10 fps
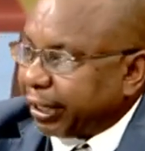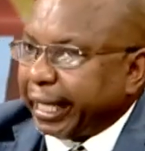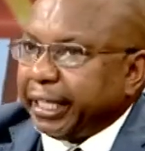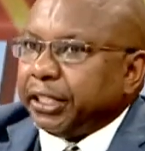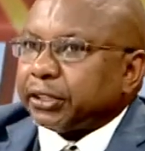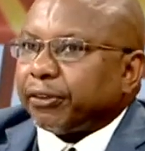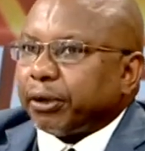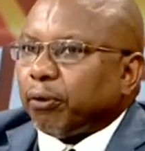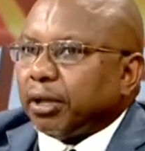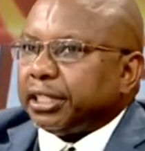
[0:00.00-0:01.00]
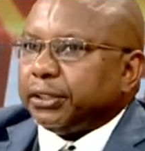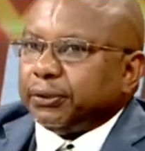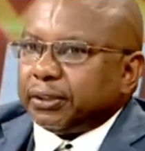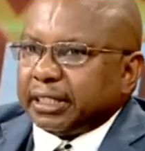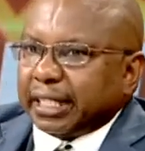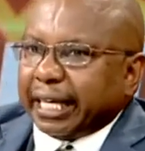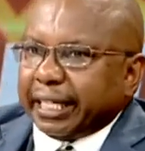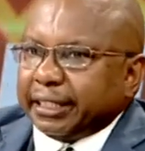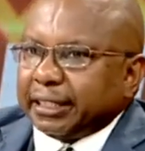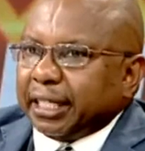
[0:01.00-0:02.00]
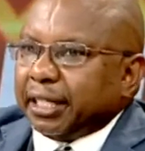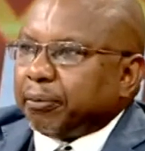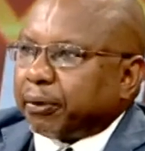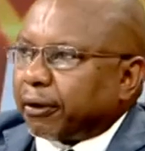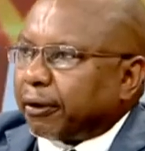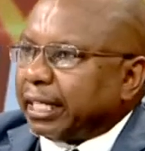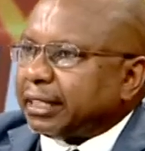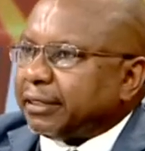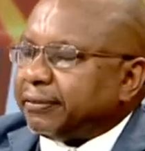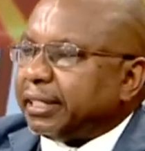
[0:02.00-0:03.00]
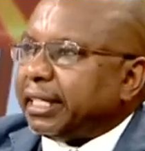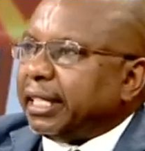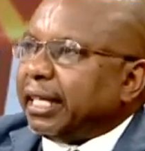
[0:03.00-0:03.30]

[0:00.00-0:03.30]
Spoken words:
Okay, so the word used there is progressively.